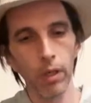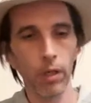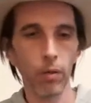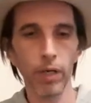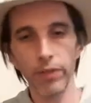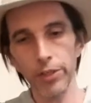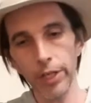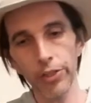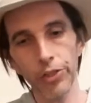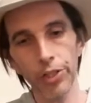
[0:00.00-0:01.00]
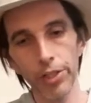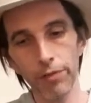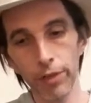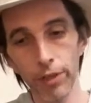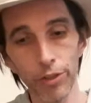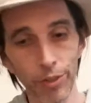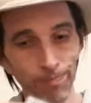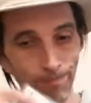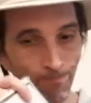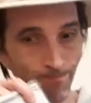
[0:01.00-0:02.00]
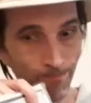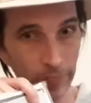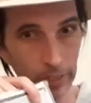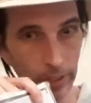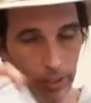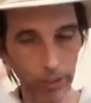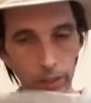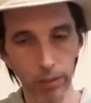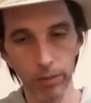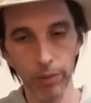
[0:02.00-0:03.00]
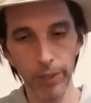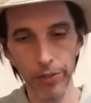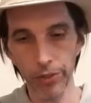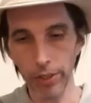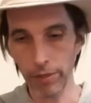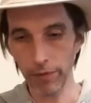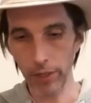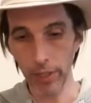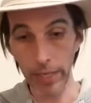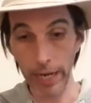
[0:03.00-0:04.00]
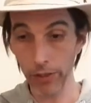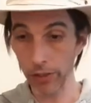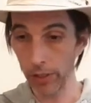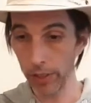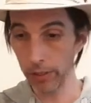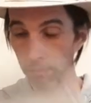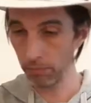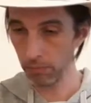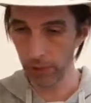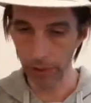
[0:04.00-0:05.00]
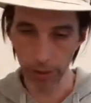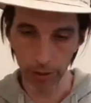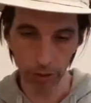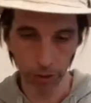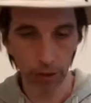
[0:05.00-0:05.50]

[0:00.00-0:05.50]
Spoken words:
Have a test certificate, so it's been certified and signed. Nice touch.